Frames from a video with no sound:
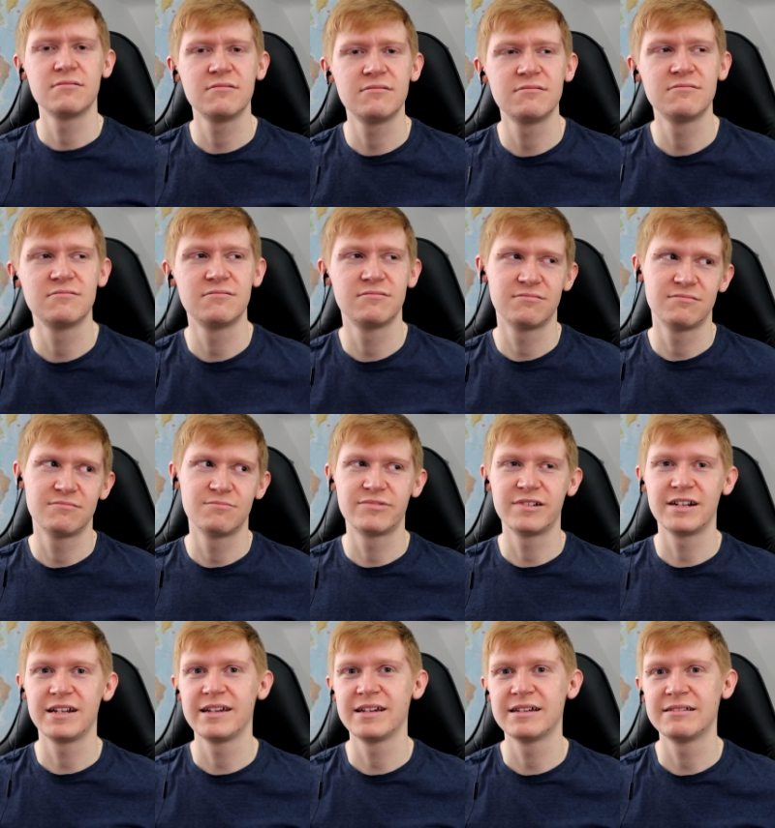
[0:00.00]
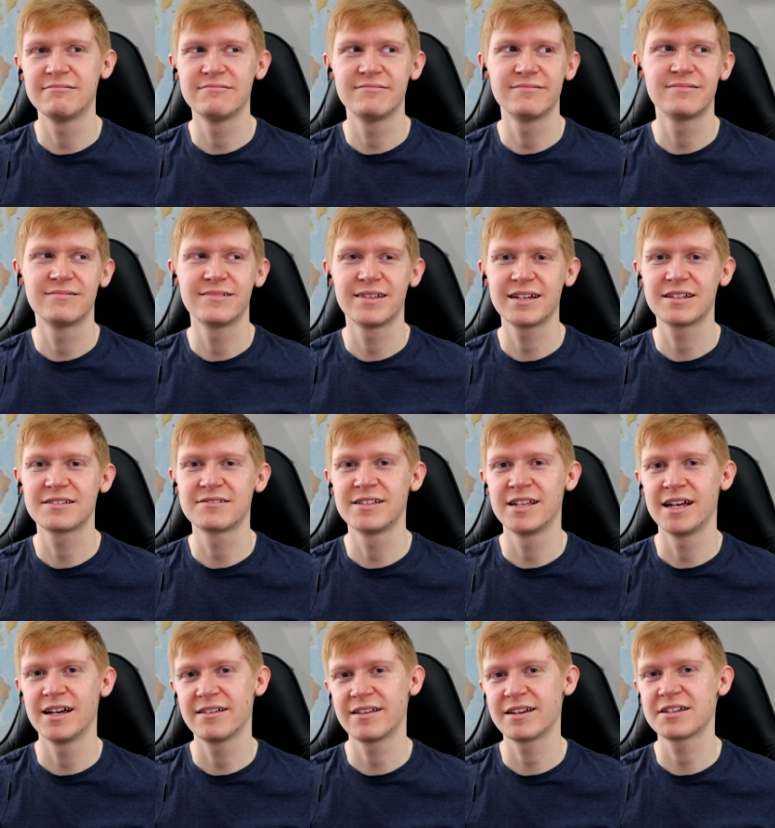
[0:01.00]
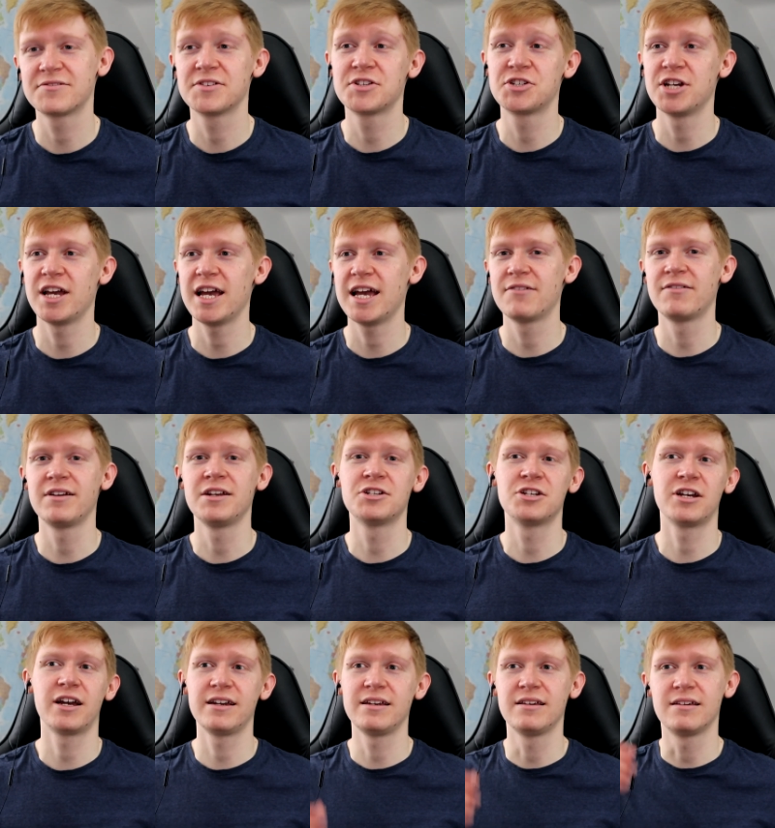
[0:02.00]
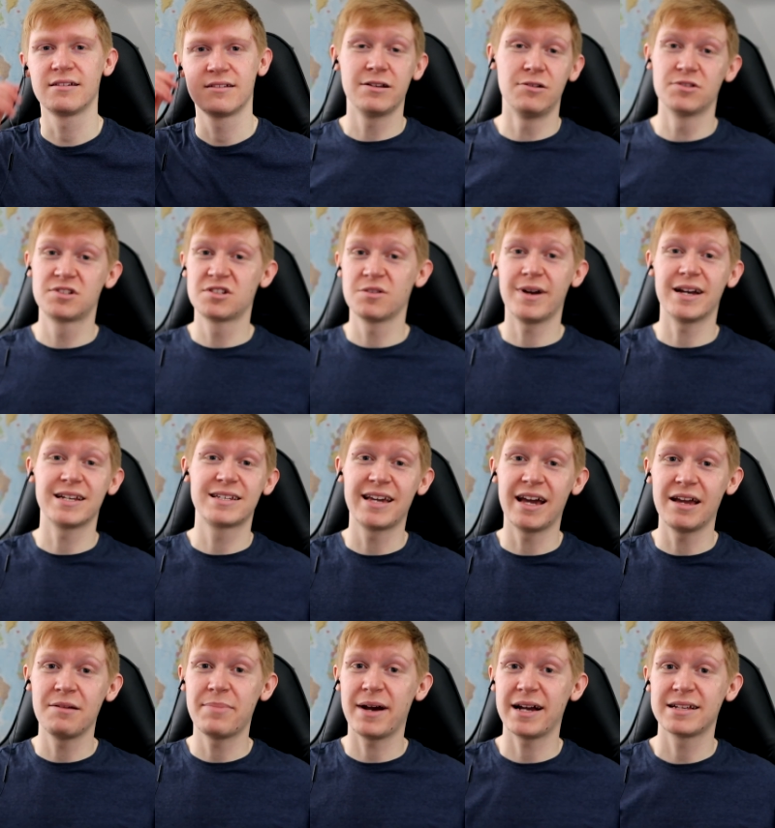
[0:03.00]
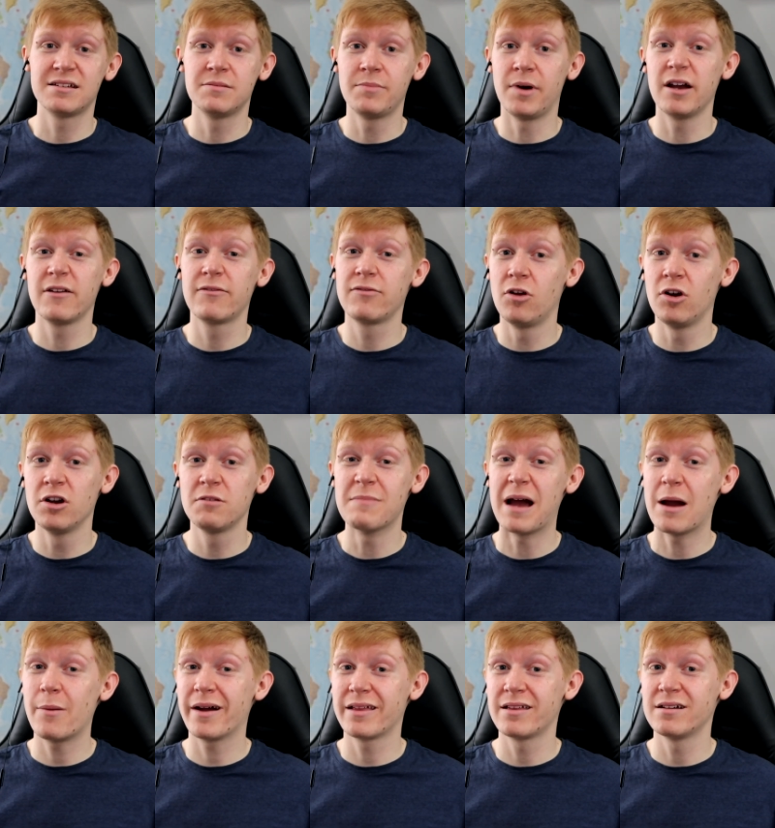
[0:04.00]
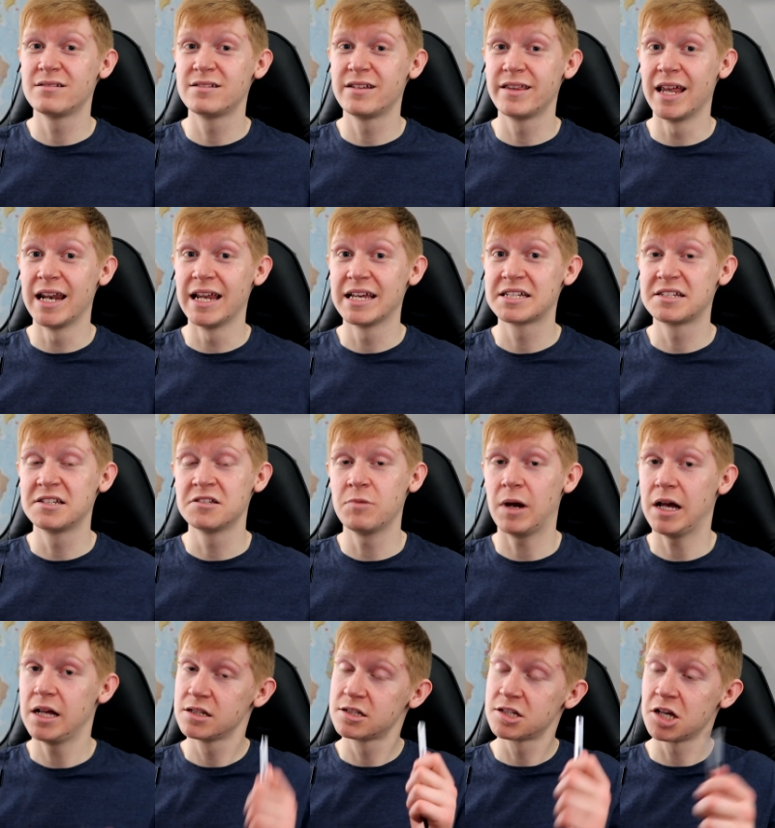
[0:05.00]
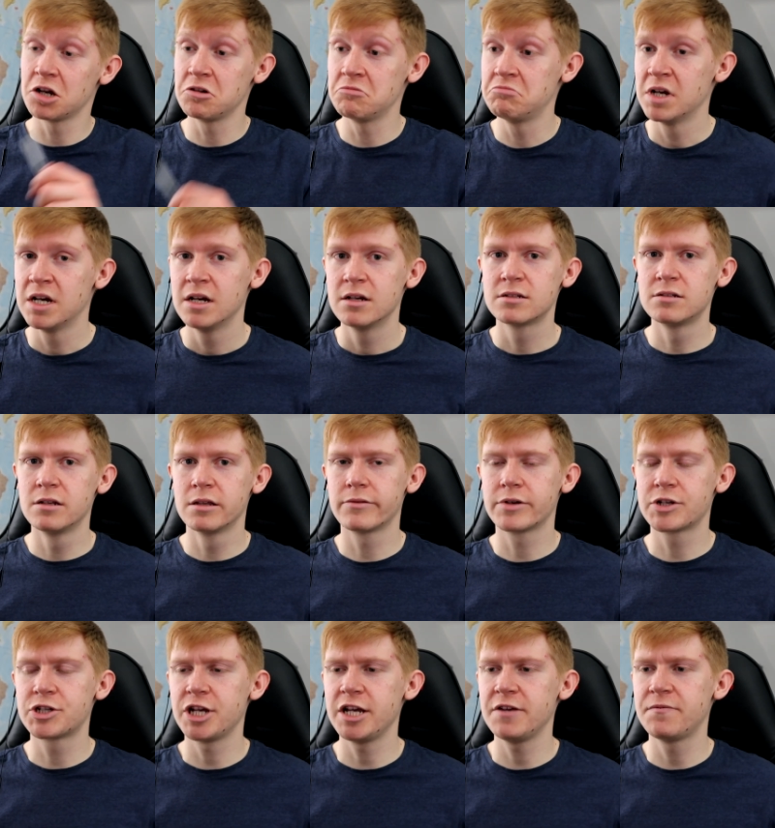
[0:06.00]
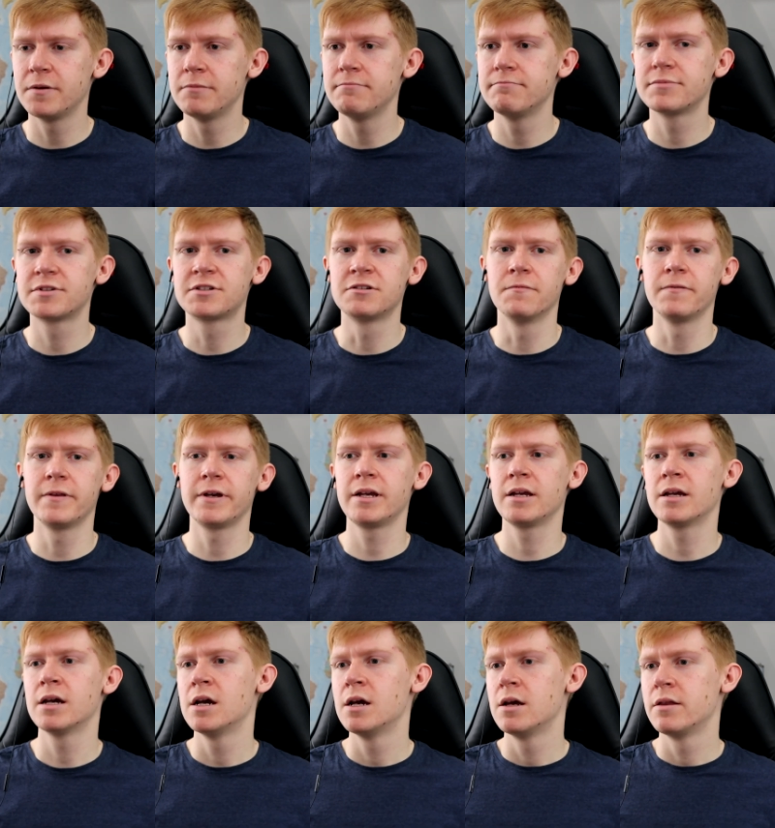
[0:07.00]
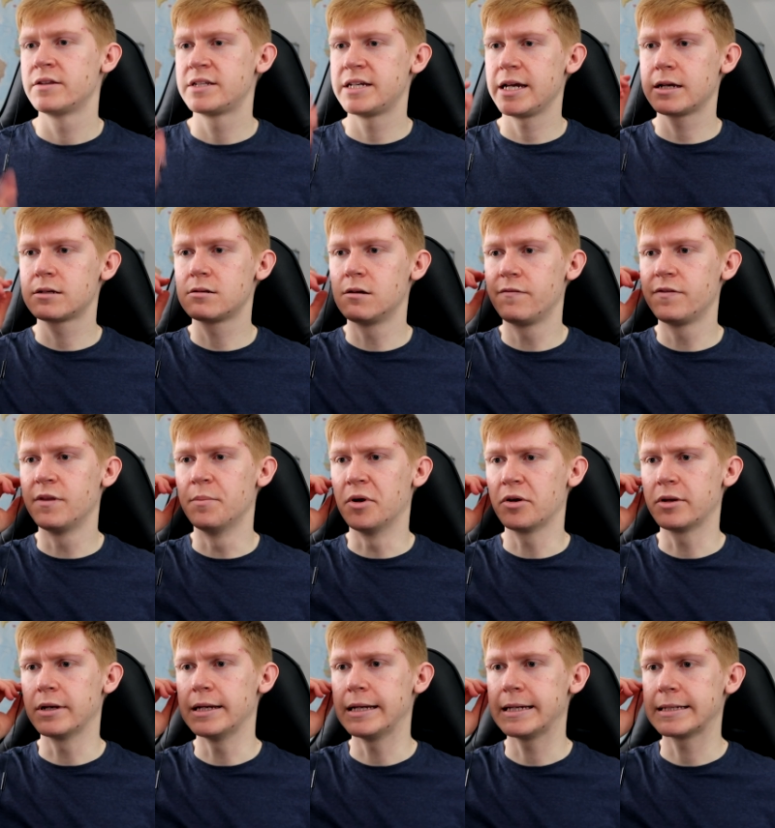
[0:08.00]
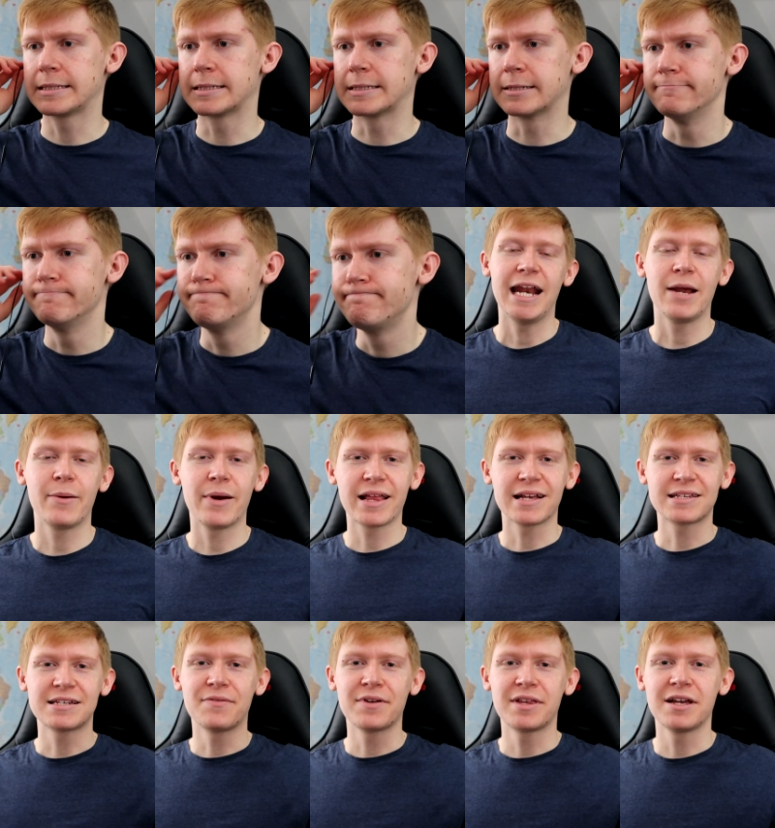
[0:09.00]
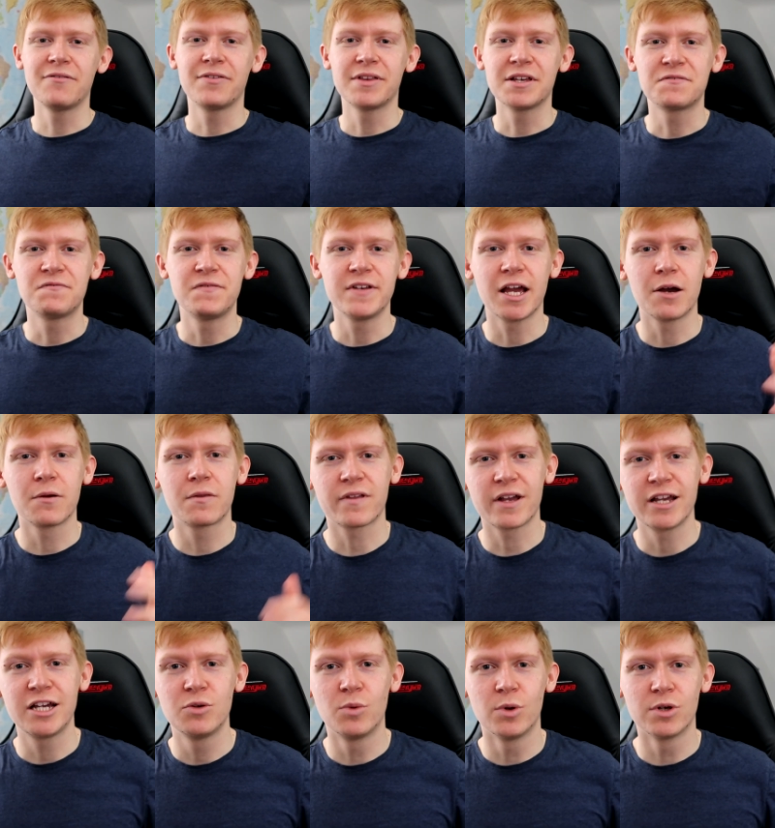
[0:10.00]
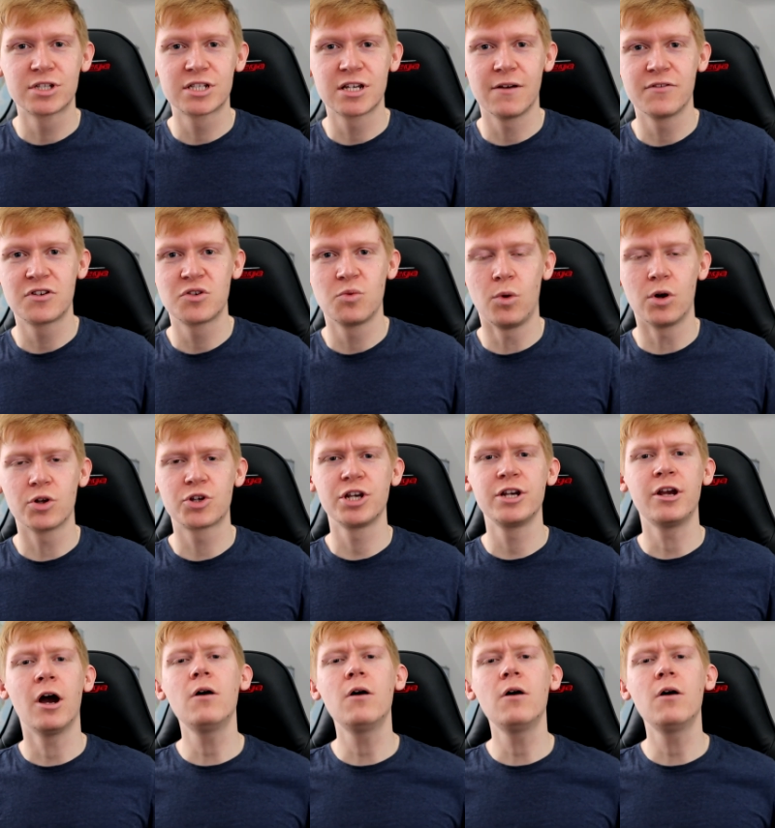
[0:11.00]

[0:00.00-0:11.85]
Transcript: Oh, brilliant. Thanks for that. Thanks for sharing, Jake. You can also add getting battered by Floyd Mayweather to the list as well, so it's another achievement, something ticks off the bucket list. Anyway, that's everything for this video. Thank you all so much for watching.